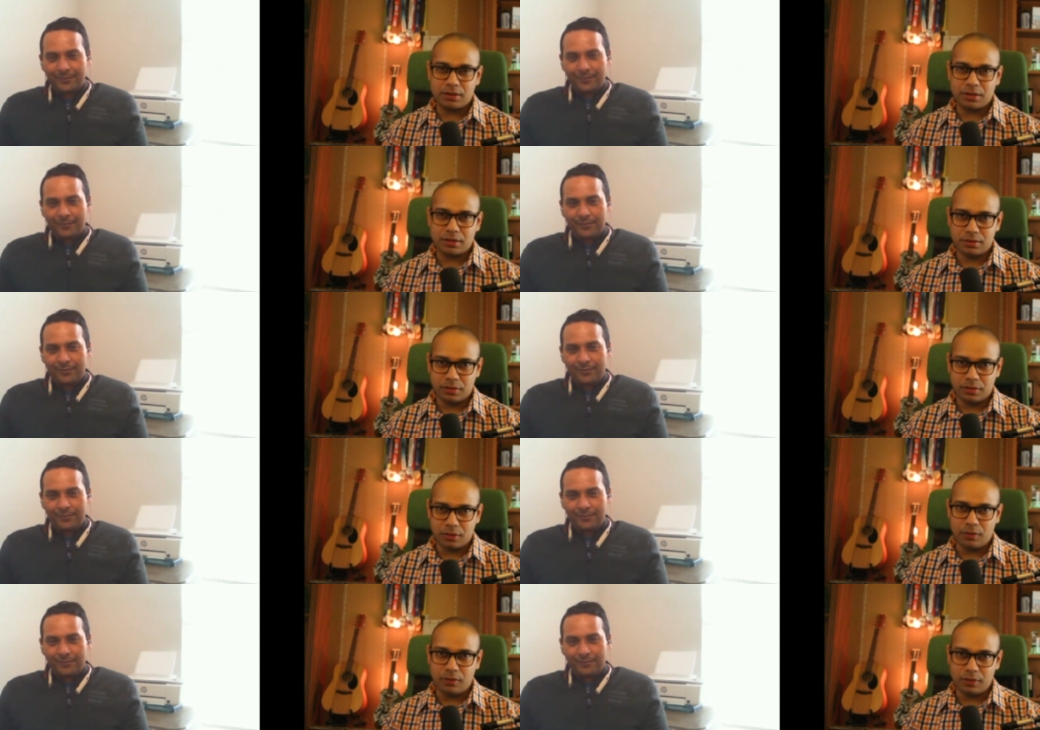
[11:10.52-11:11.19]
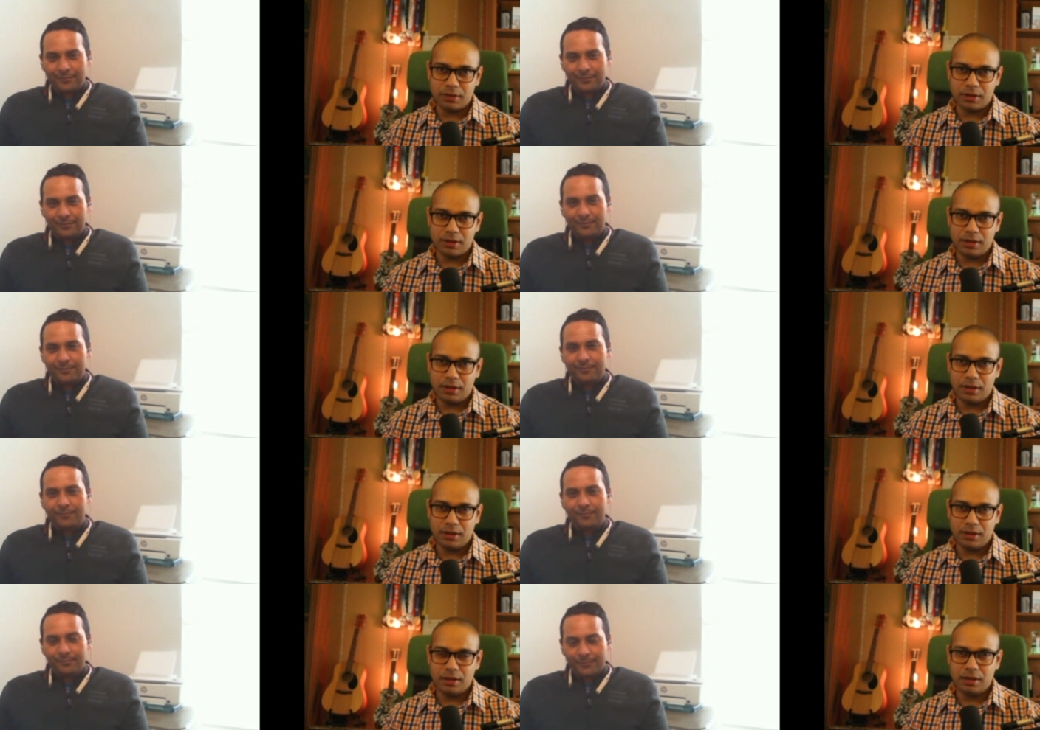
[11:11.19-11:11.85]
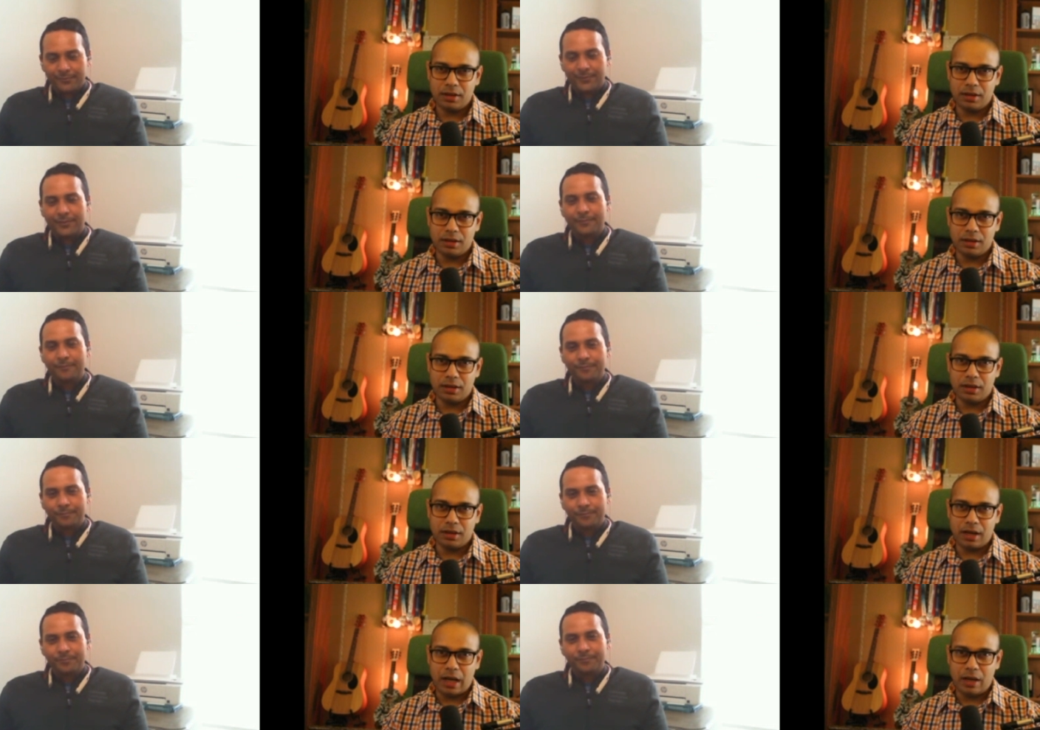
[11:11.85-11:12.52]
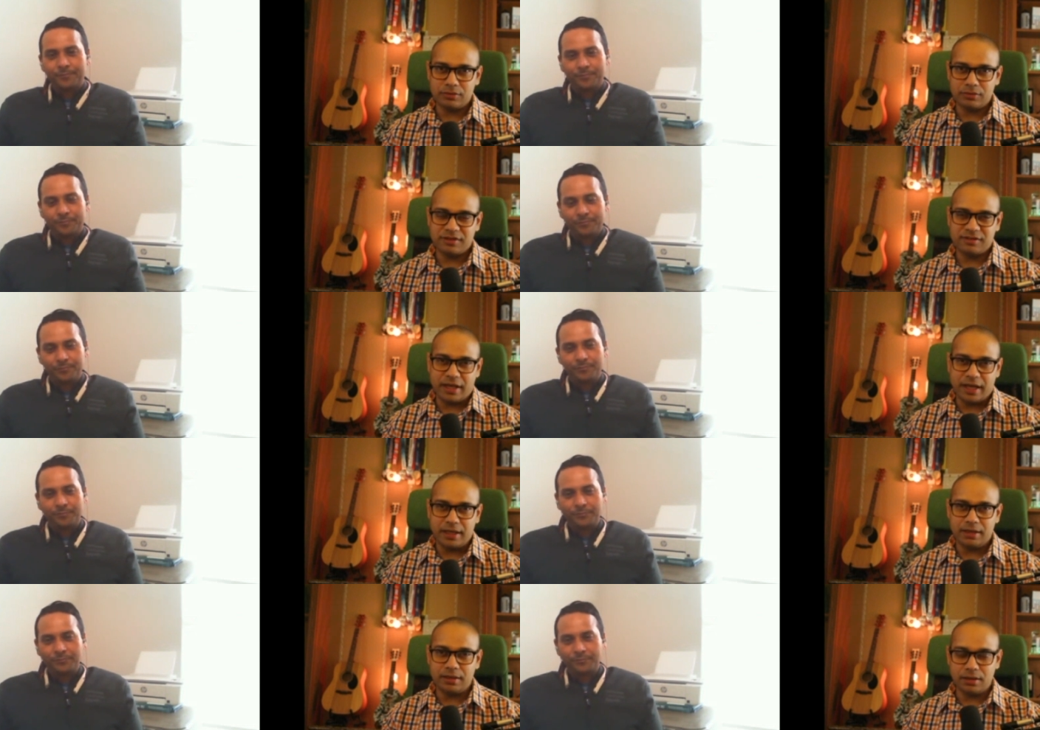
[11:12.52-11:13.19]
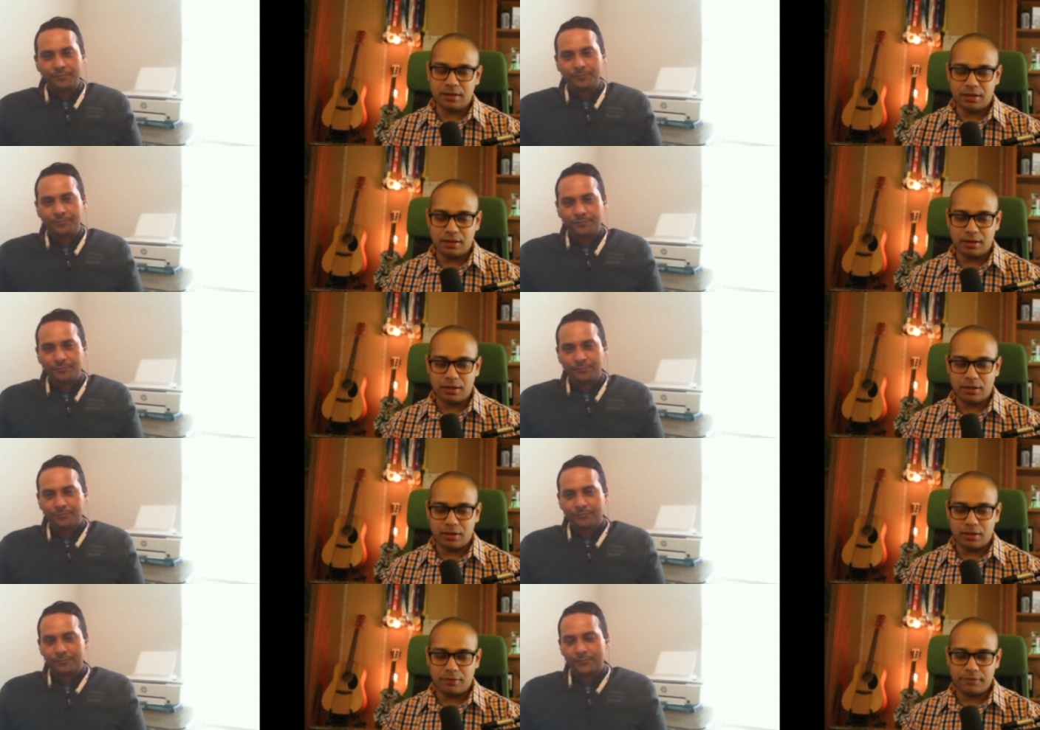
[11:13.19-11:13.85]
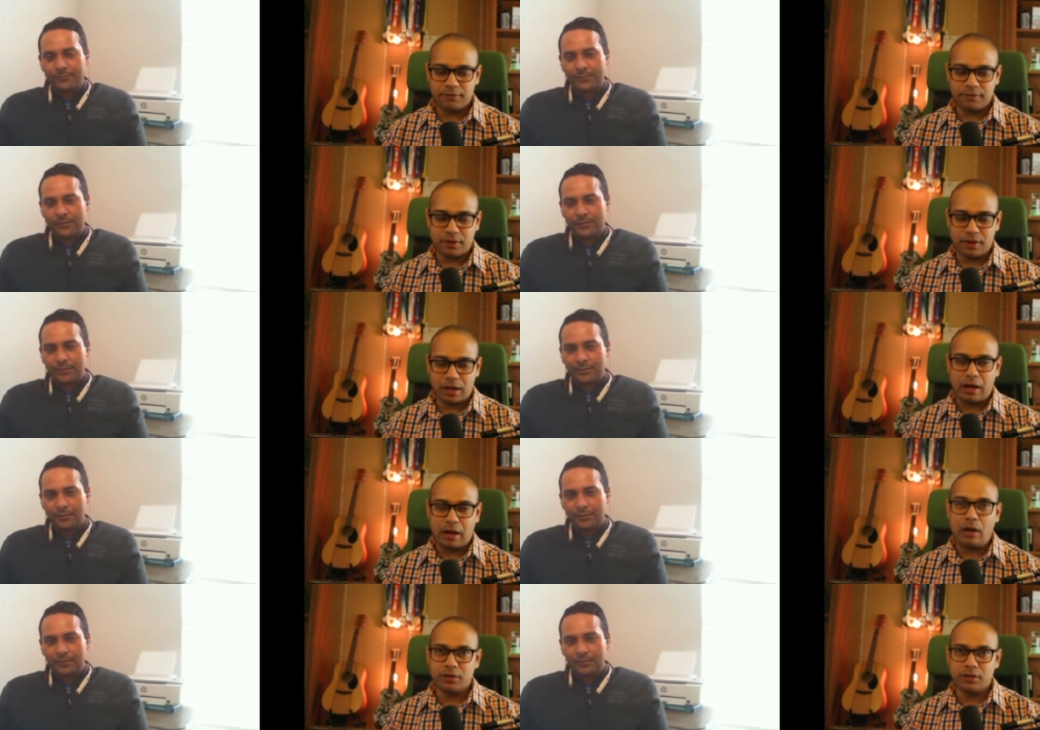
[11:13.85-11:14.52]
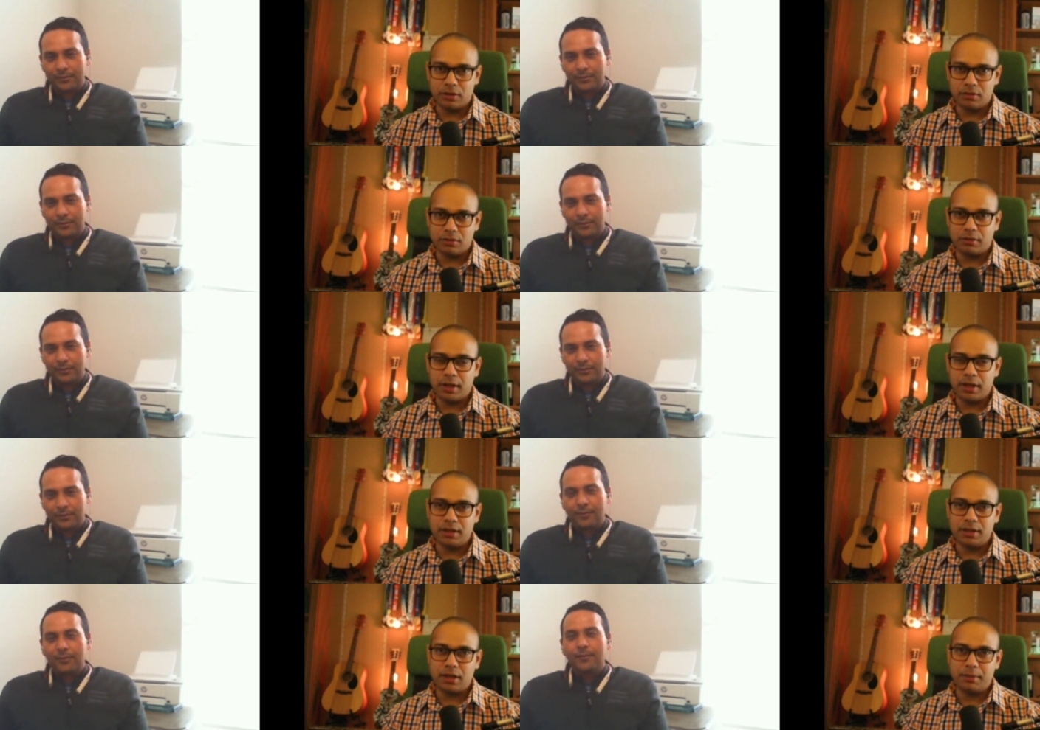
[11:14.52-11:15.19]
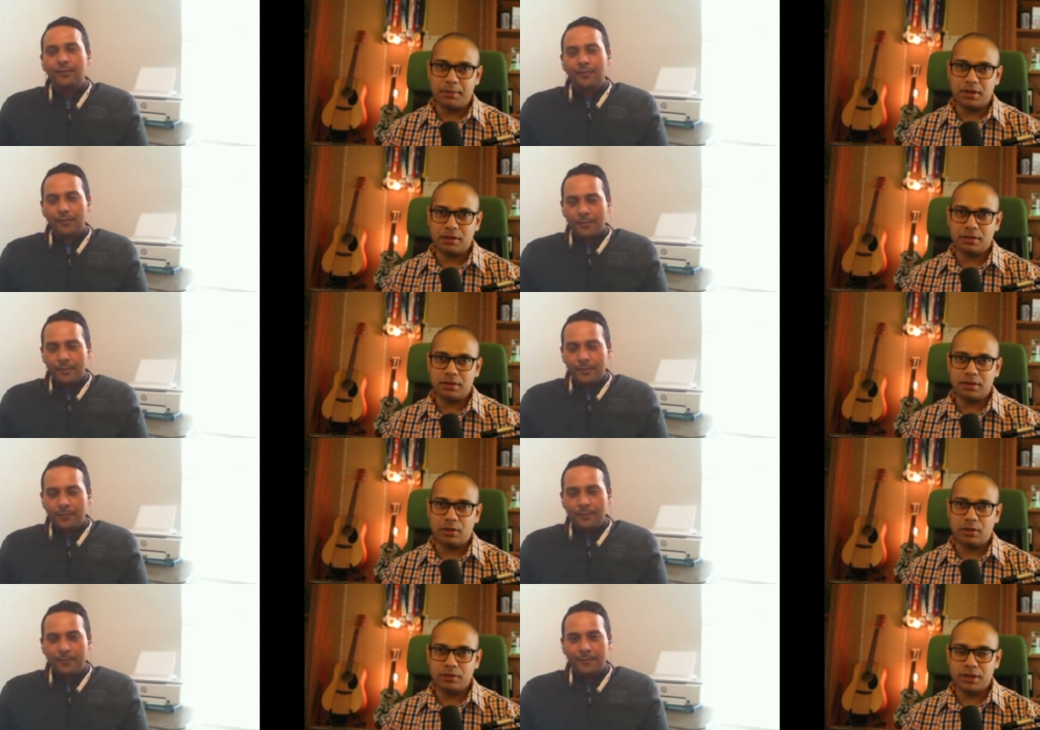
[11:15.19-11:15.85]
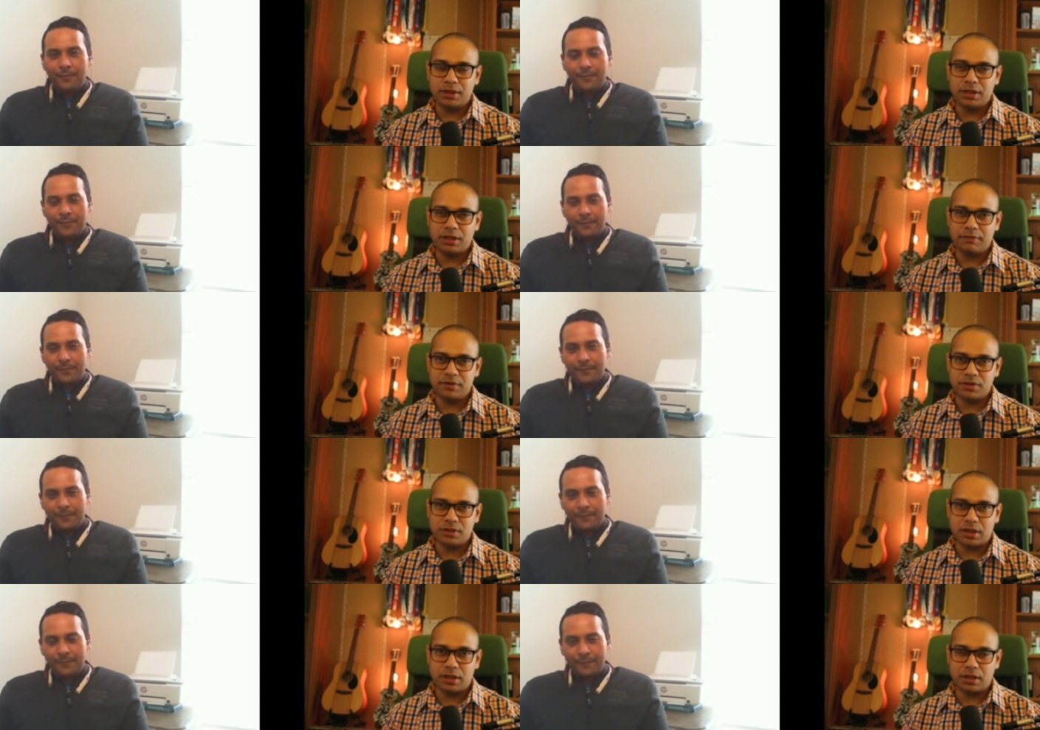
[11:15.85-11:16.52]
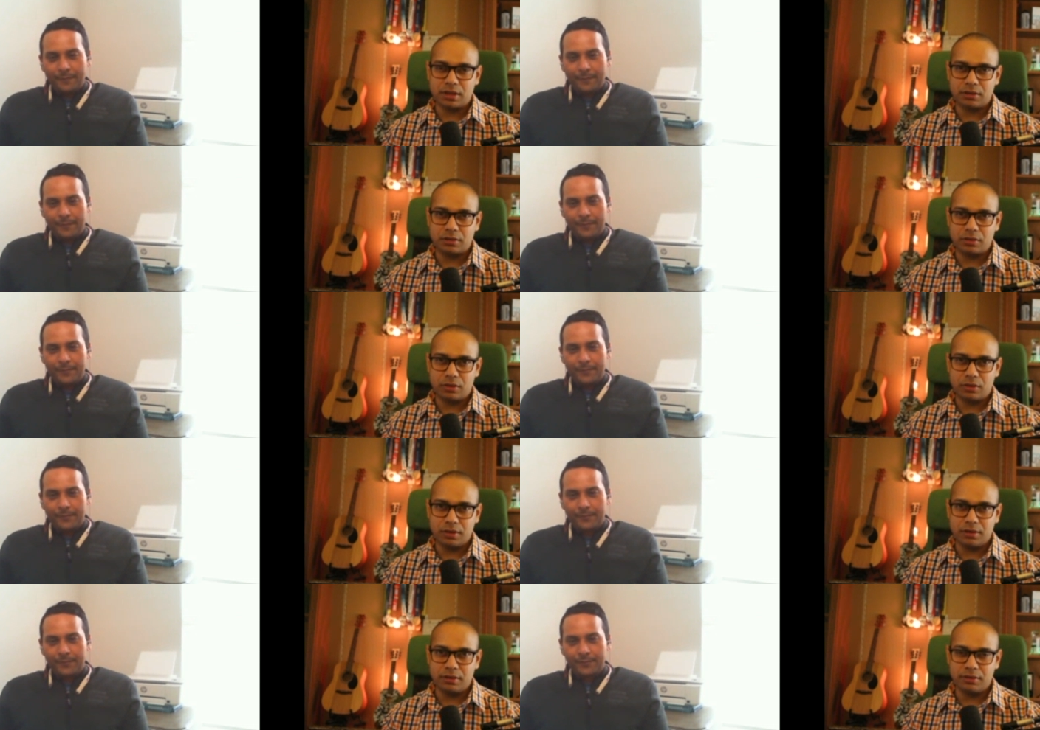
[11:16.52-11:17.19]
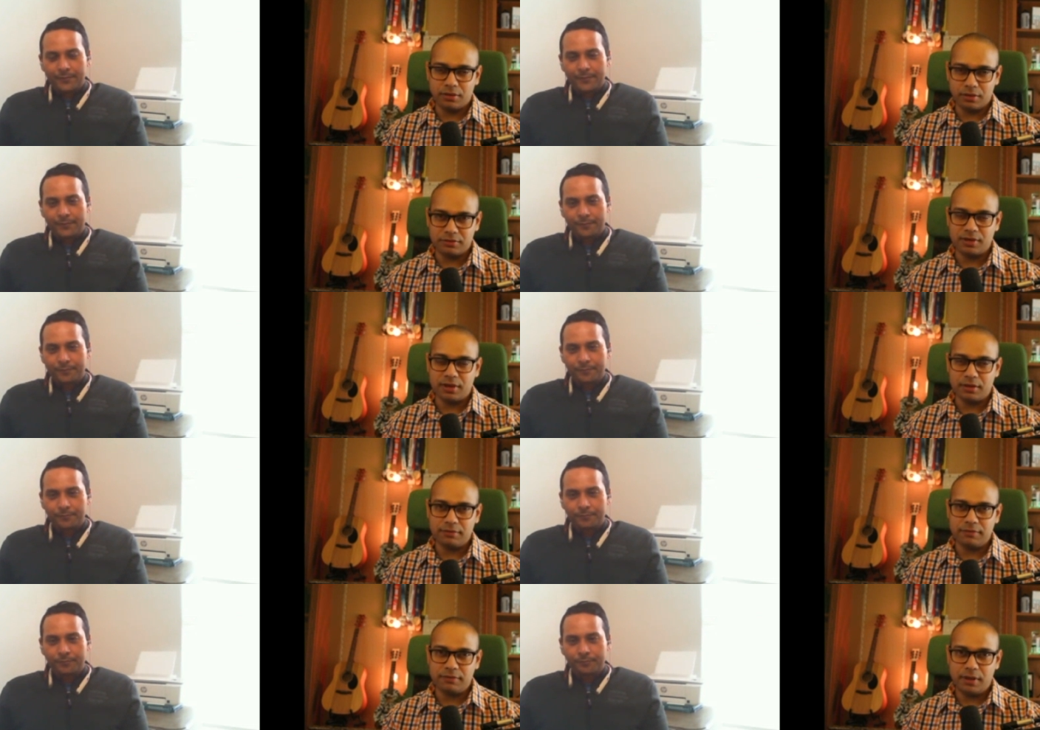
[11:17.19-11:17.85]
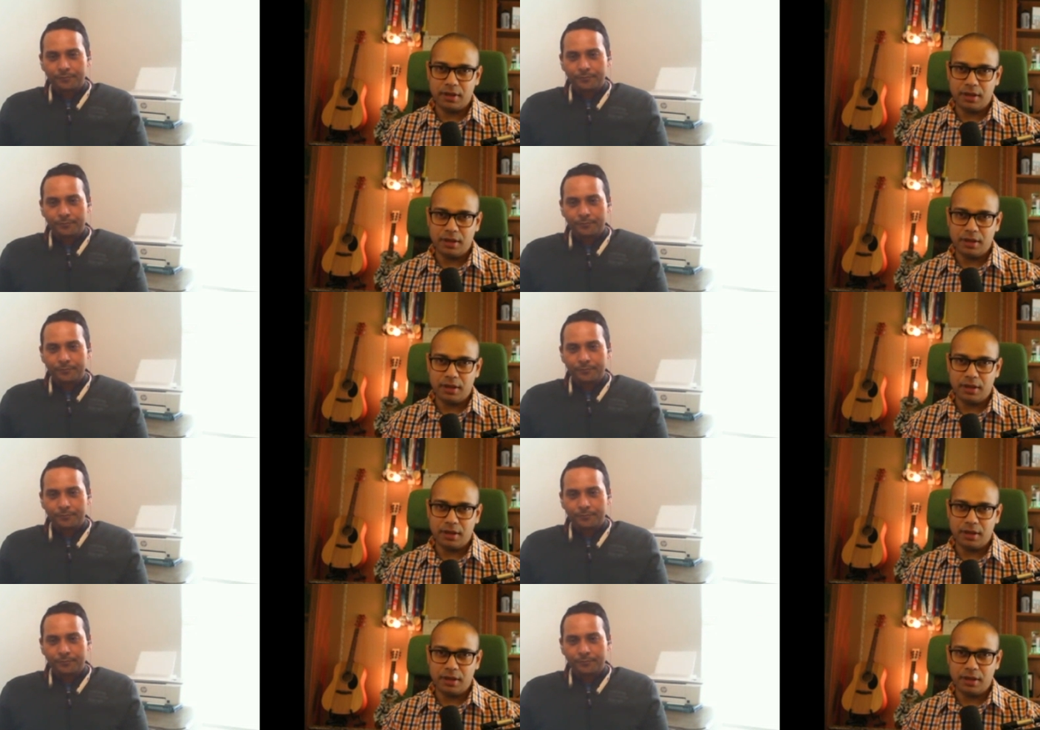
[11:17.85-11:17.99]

Speaker 1: control uh, yeah. outside uh, of uh, around you, right? I mean, the only thing which you can control is yourself.